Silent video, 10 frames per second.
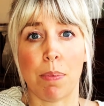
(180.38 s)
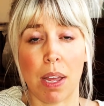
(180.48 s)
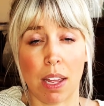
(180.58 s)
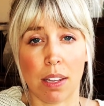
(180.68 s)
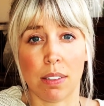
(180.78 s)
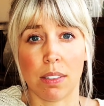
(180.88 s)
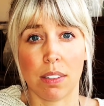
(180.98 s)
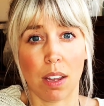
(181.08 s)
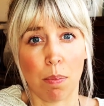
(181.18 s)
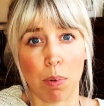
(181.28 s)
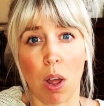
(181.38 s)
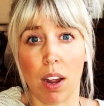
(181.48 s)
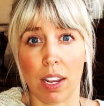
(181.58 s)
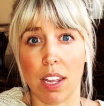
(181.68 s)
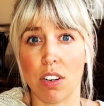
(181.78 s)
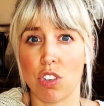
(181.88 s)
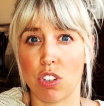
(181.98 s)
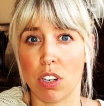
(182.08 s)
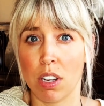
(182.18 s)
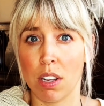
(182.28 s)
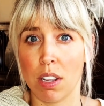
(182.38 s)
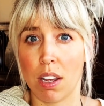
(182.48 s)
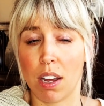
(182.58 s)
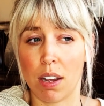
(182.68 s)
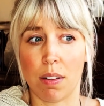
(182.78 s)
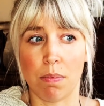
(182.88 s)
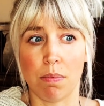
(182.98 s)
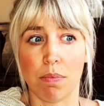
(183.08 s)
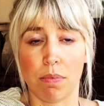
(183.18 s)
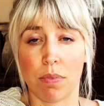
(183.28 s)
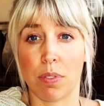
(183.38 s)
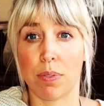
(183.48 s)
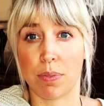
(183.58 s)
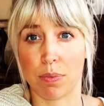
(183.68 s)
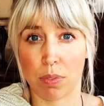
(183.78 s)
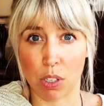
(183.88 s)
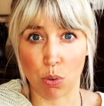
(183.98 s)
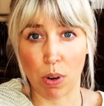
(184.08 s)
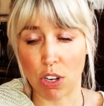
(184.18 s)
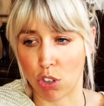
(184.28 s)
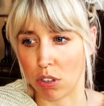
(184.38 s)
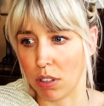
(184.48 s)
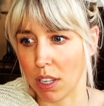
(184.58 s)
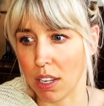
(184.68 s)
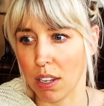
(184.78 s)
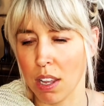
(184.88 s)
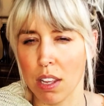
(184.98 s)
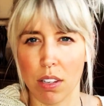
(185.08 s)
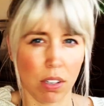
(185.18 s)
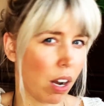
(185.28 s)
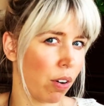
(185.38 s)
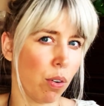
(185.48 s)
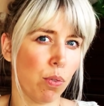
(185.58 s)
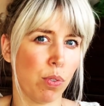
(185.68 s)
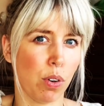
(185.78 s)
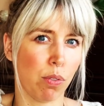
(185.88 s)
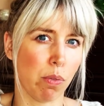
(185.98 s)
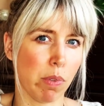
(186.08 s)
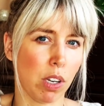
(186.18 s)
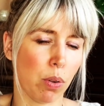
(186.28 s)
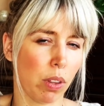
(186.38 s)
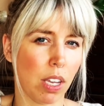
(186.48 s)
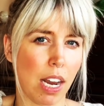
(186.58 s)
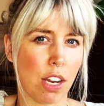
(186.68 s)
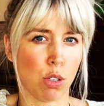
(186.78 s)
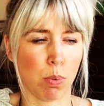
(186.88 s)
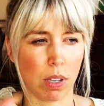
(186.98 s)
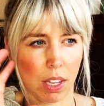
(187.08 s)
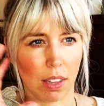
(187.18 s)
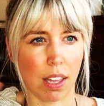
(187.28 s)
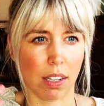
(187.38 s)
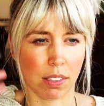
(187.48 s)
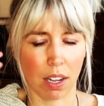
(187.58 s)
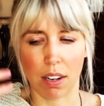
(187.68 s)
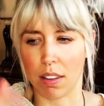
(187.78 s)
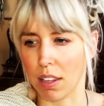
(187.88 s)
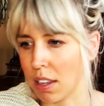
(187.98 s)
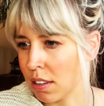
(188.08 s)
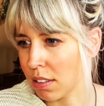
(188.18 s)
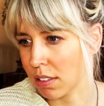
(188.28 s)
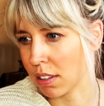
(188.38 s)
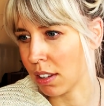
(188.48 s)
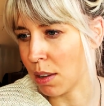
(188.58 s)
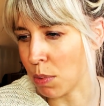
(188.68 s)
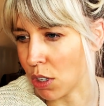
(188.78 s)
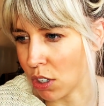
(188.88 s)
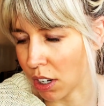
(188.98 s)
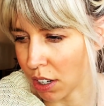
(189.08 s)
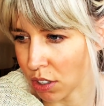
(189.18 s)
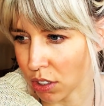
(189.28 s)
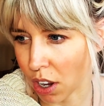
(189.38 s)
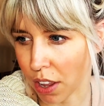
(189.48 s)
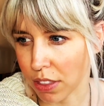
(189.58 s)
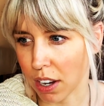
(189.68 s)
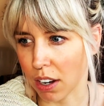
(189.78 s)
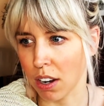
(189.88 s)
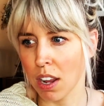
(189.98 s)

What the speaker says: as a blockage. Situationally, I don't know if you're familiar with Ganesh, but like that's kind of the image that I just got there.